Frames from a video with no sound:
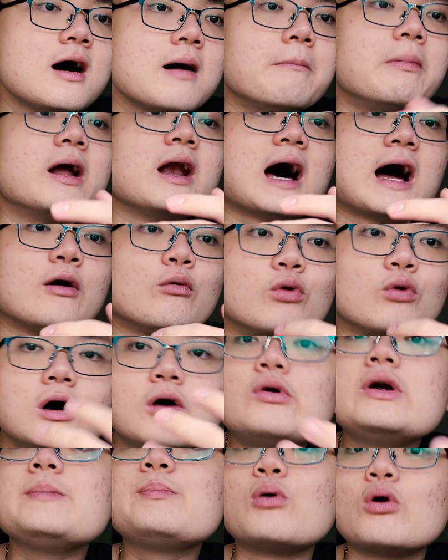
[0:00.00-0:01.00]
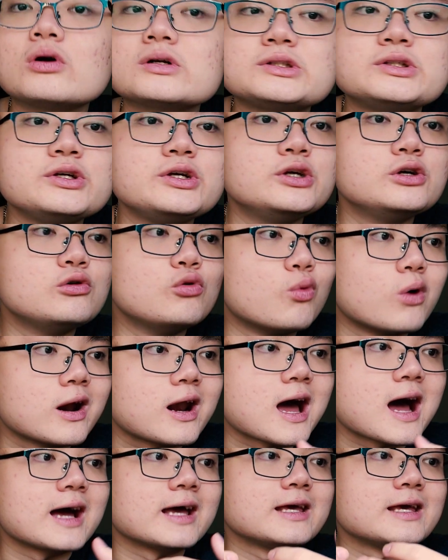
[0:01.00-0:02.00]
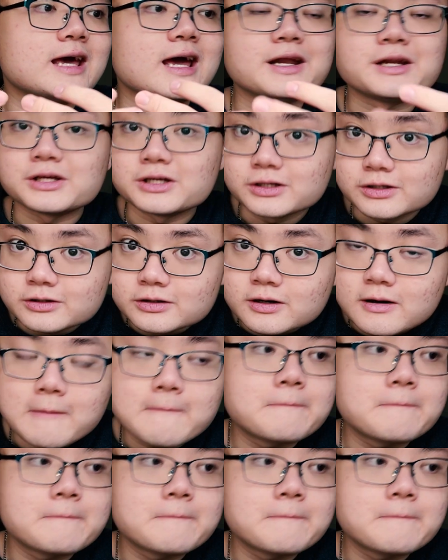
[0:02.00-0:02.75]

but I will report to you what I can hear